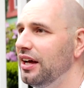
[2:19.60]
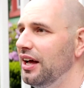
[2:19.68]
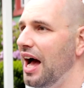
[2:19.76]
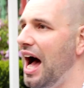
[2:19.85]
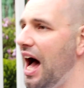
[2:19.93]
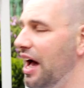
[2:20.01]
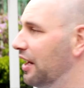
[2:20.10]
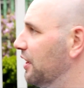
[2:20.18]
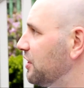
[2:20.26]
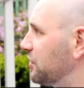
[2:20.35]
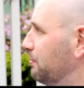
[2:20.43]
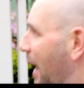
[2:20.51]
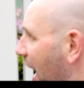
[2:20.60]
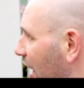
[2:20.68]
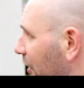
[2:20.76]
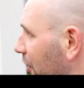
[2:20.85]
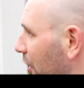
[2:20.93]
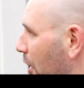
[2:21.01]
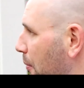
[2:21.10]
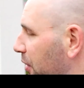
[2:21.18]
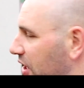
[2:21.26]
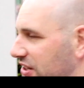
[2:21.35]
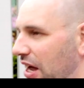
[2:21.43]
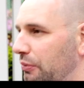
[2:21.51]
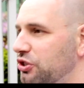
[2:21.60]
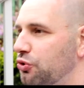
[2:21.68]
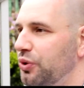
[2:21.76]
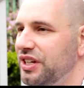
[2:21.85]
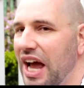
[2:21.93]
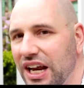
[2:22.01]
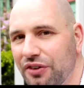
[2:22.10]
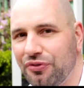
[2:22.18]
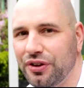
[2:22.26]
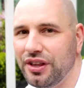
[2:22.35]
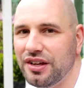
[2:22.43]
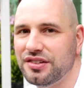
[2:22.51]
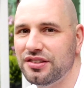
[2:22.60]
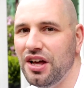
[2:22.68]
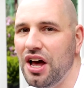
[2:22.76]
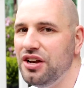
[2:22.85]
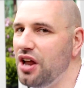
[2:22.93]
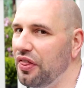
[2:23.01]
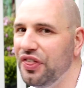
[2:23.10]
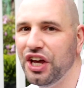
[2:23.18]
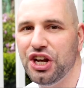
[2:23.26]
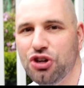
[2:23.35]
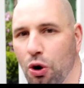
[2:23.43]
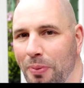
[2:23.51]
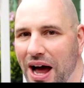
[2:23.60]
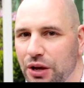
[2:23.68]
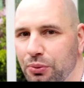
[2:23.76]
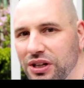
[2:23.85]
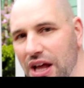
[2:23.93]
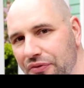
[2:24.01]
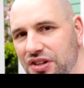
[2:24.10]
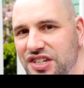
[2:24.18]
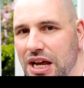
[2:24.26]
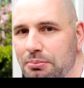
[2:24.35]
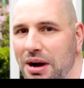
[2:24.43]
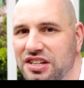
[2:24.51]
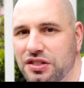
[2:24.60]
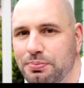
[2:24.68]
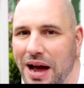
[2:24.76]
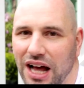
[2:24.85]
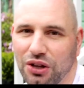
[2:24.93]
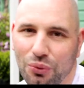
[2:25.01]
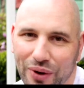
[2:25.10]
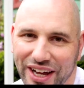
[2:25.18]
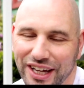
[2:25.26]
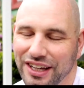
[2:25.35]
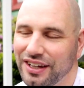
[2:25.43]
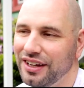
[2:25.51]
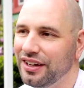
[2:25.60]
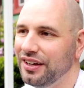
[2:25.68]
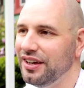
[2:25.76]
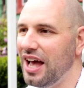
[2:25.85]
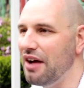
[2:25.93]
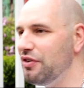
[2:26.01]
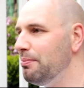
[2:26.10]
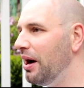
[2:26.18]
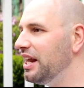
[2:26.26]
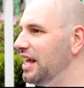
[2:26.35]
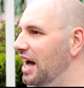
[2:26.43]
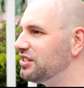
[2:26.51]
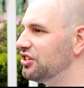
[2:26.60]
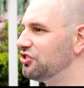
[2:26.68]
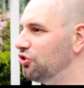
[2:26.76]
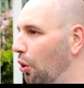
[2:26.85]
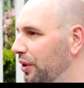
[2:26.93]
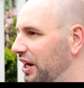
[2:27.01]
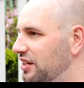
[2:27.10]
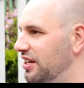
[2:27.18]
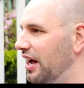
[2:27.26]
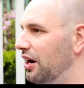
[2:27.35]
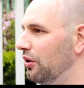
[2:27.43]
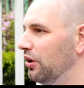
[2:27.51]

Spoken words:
I smile because I was created for this. Nothing and nobody will ever take my smile away. Everybody has a story to tell,